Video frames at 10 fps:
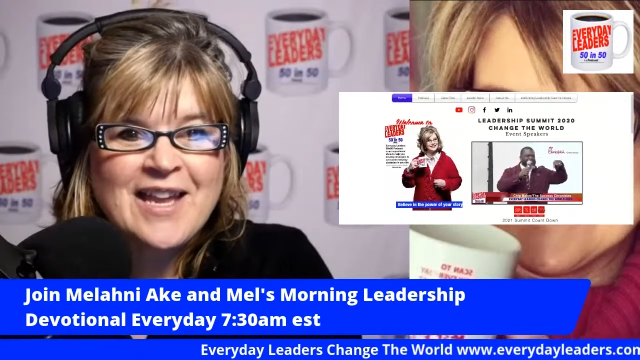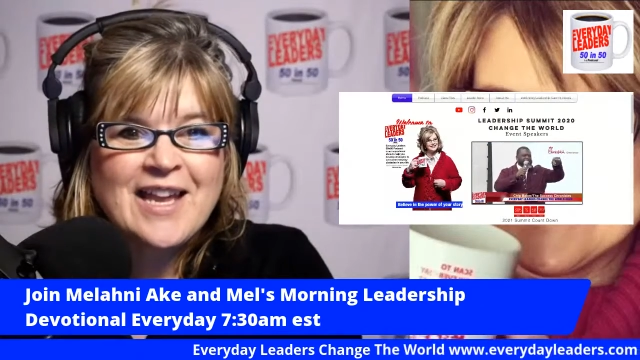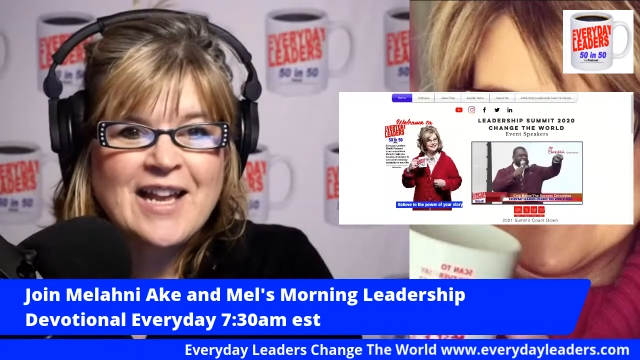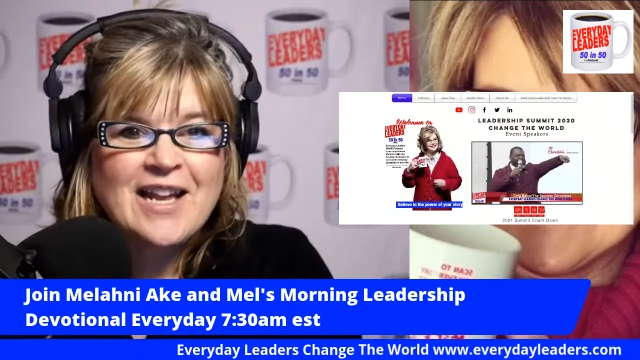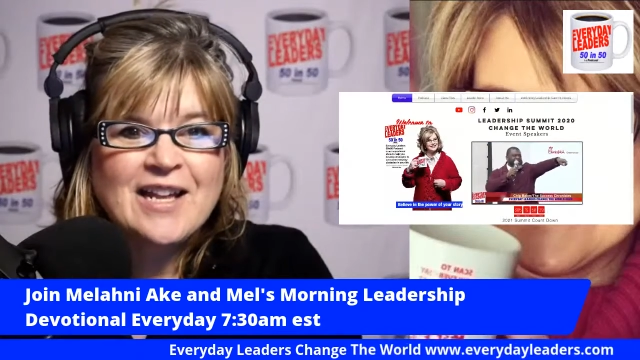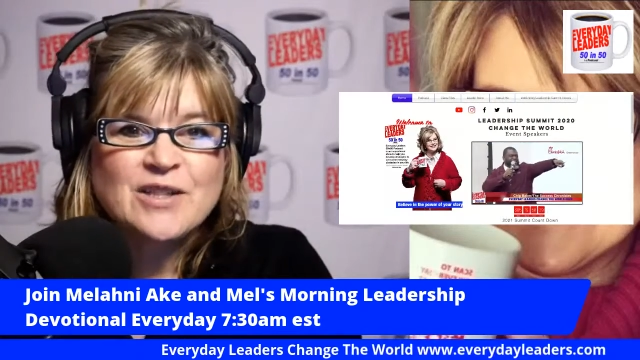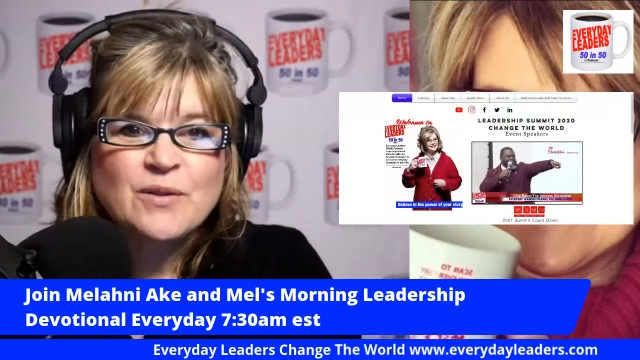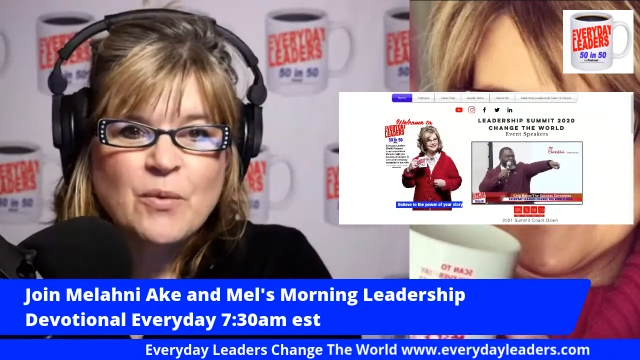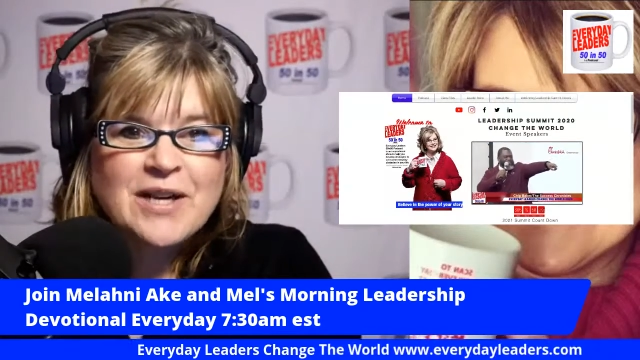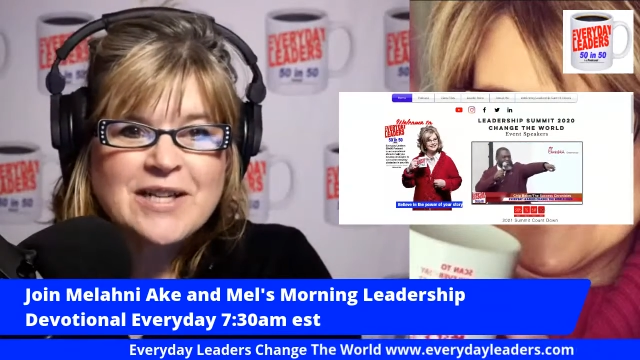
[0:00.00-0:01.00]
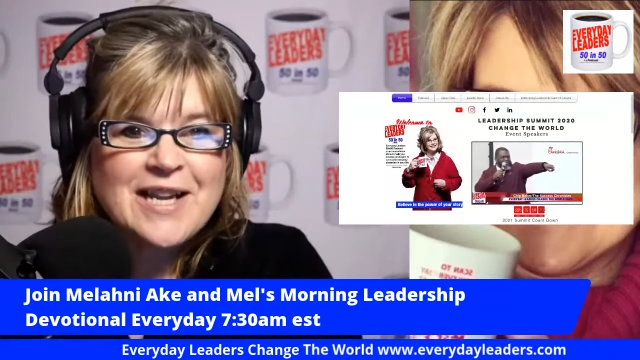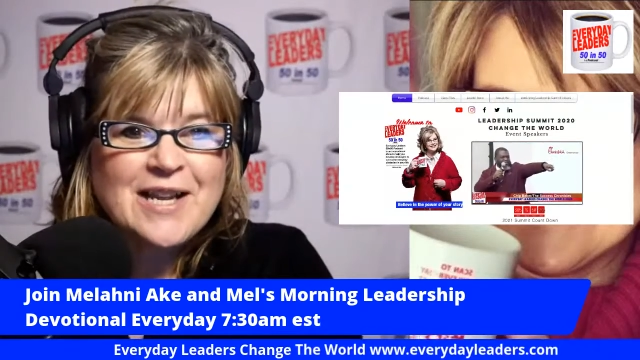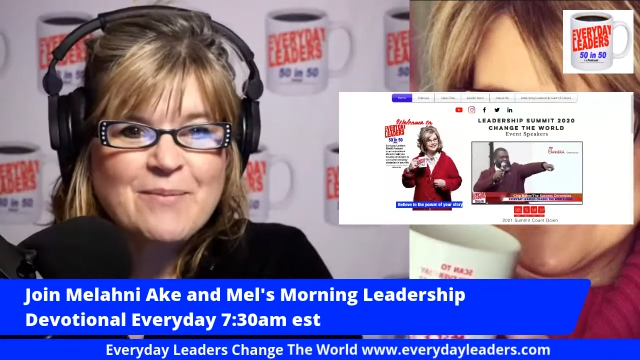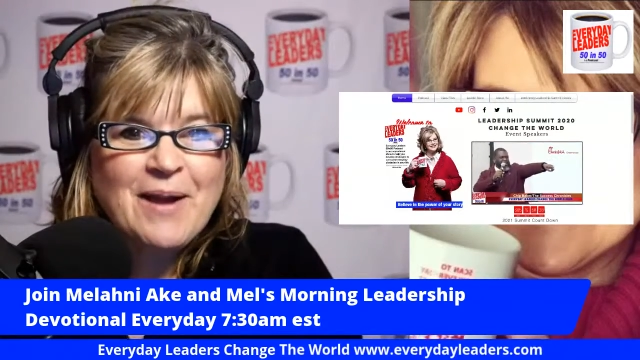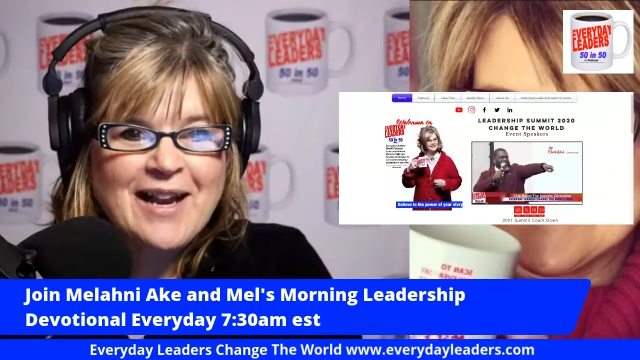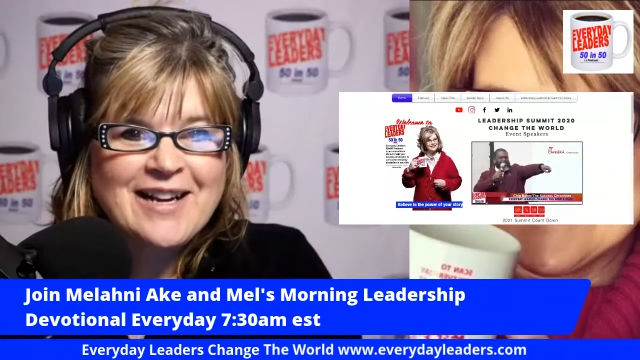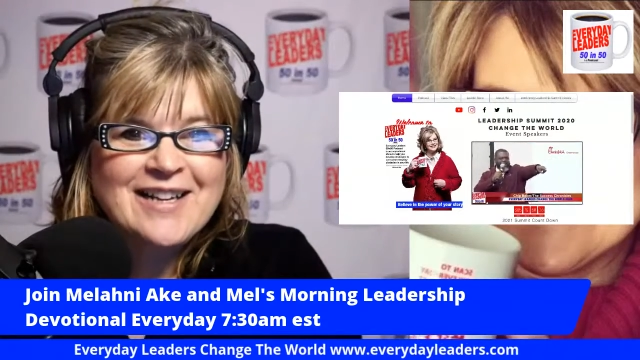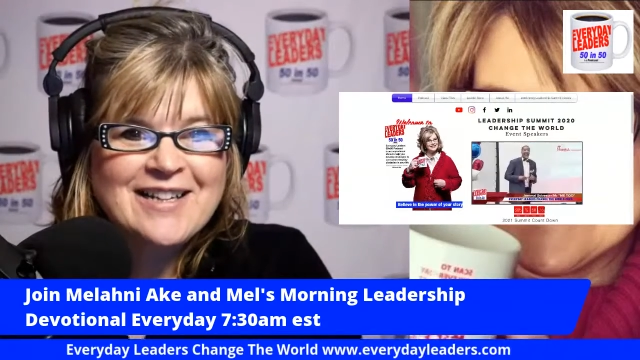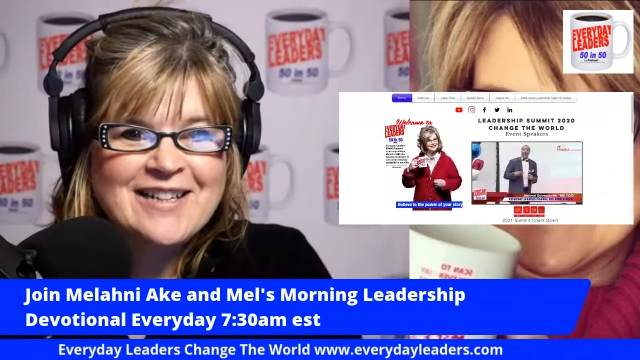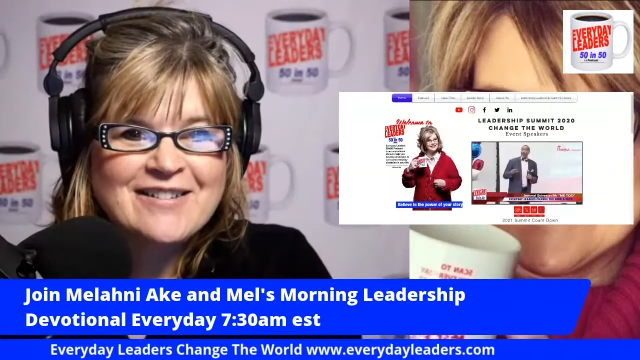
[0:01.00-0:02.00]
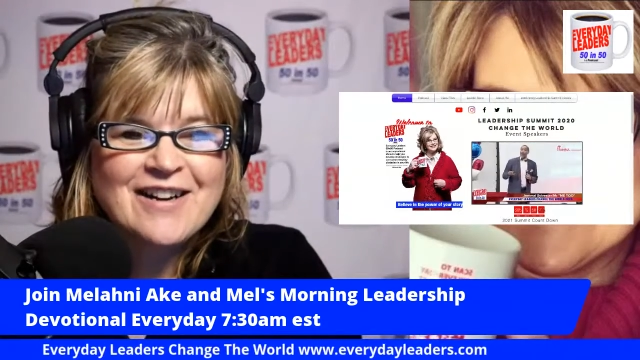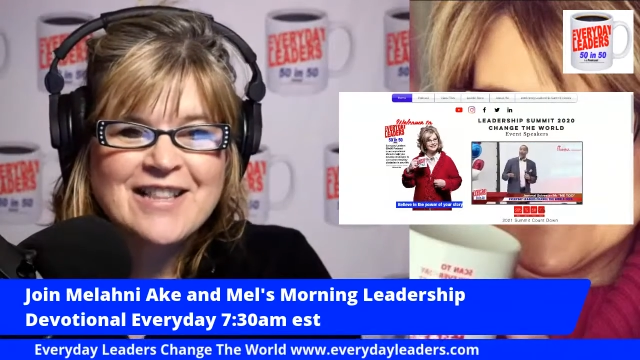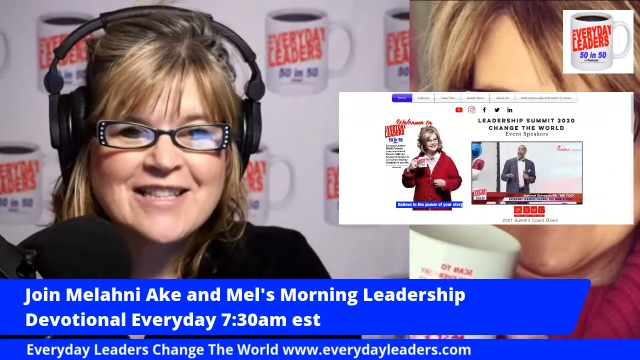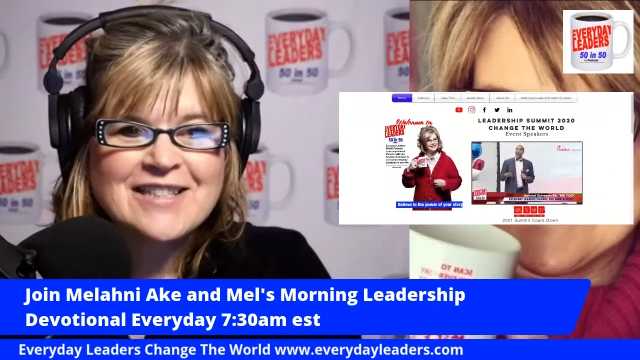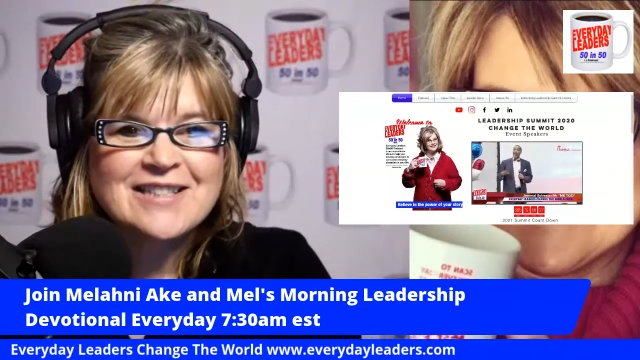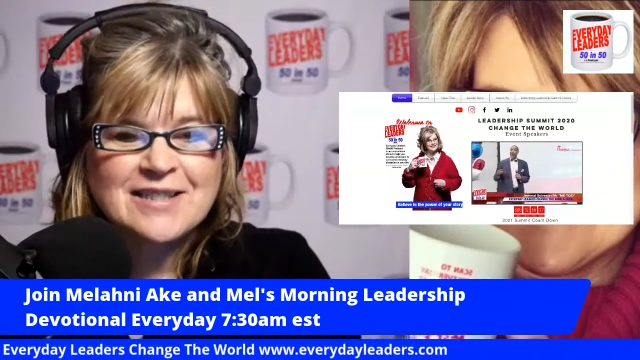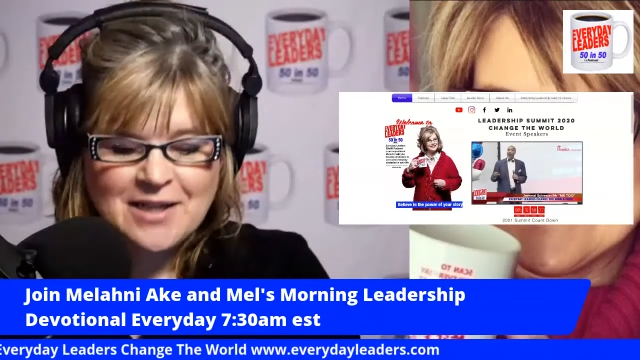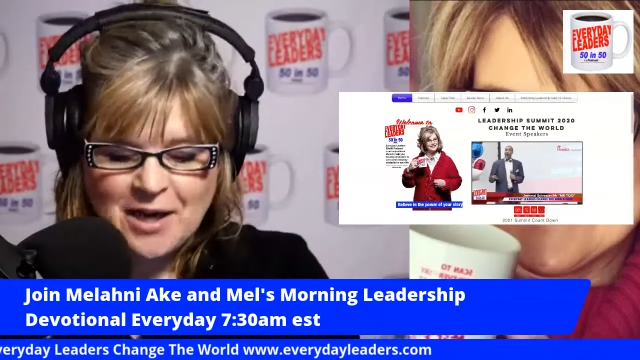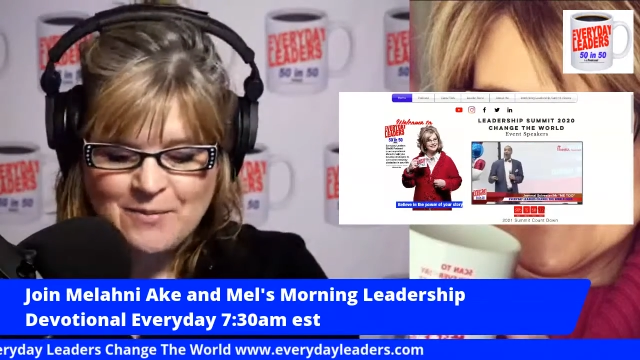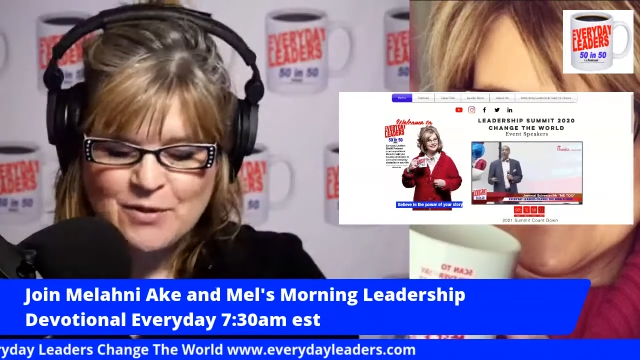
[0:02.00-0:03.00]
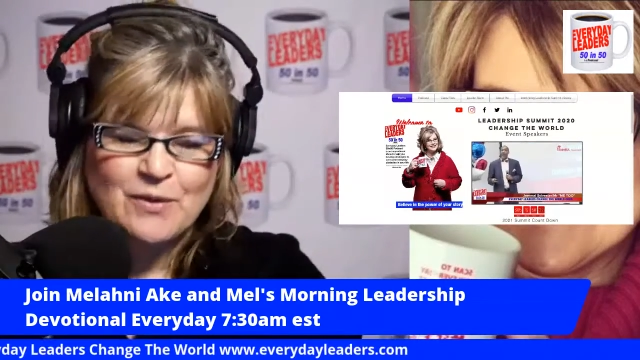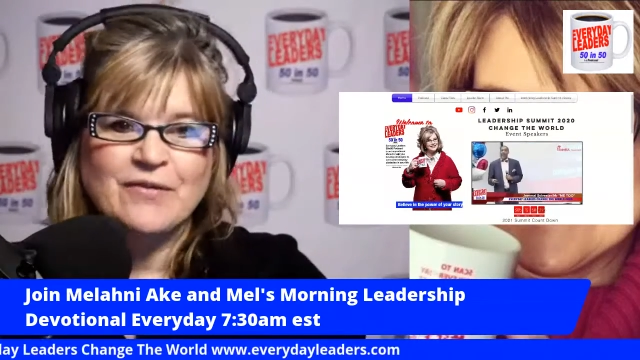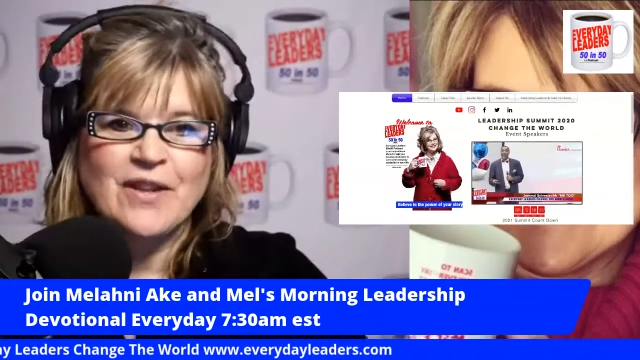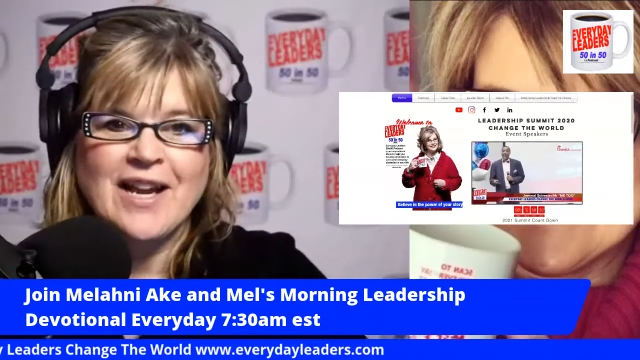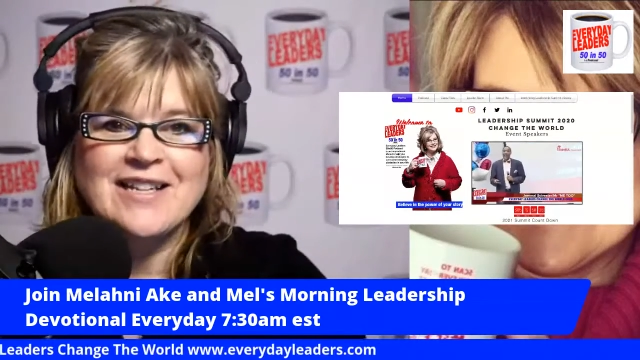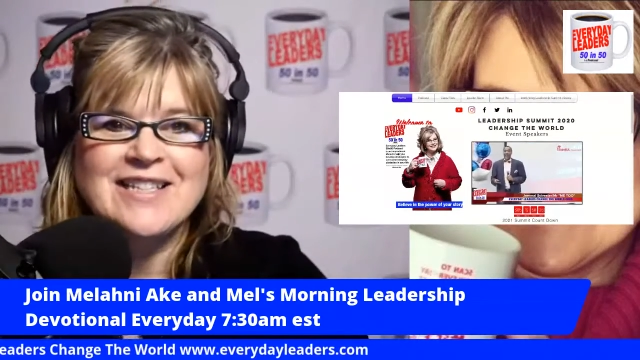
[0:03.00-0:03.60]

And so I want to take you back, right? This is a time to reflect.